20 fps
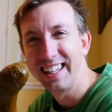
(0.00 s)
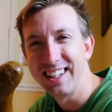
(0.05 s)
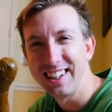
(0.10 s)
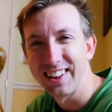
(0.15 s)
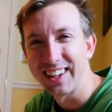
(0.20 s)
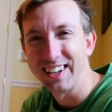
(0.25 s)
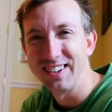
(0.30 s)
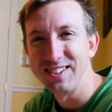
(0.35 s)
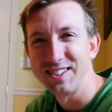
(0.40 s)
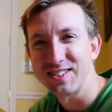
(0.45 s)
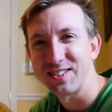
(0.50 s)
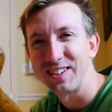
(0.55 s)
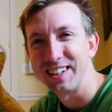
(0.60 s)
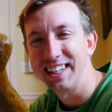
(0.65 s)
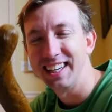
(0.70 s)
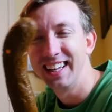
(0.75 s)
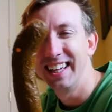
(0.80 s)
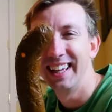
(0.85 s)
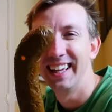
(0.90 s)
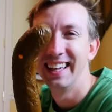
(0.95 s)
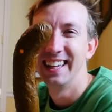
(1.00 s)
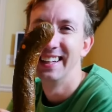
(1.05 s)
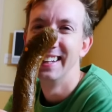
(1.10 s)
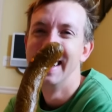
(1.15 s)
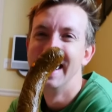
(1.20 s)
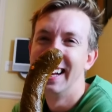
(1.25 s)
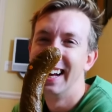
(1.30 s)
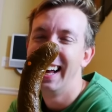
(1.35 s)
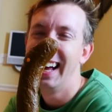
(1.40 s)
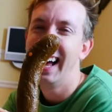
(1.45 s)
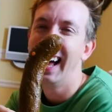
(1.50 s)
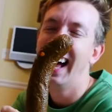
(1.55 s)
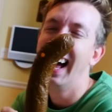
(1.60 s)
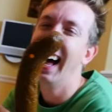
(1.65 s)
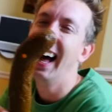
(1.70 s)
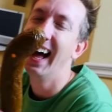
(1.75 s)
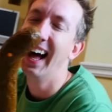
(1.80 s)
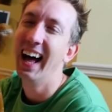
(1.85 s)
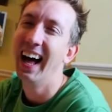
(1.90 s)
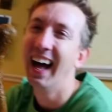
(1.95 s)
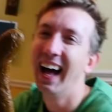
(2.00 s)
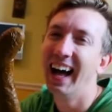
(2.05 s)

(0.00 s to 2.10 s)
You think it was real? Yes, it was real.